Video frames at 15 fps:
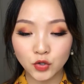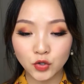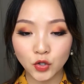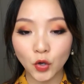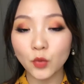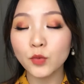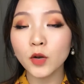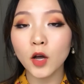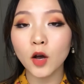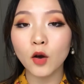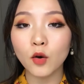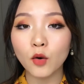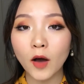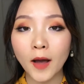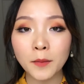don't
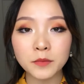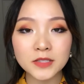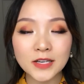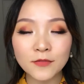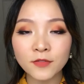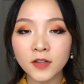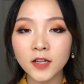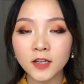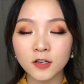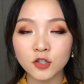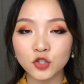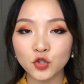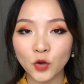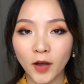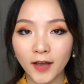know. I'm definitely
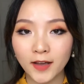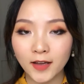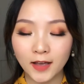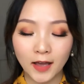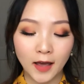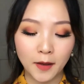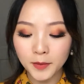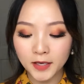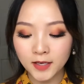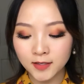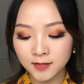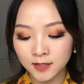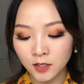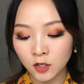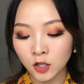gonna try again
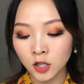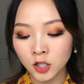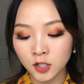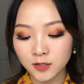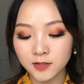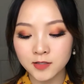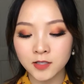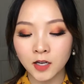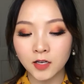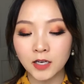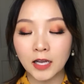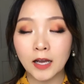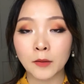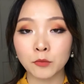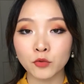because it looks
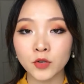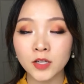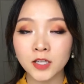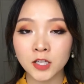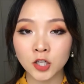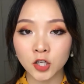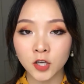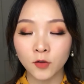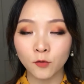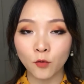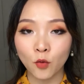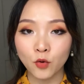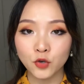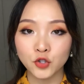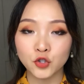stunning. I'm really looking
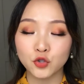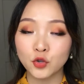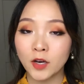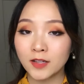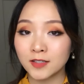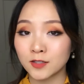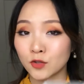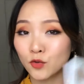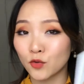forward to try this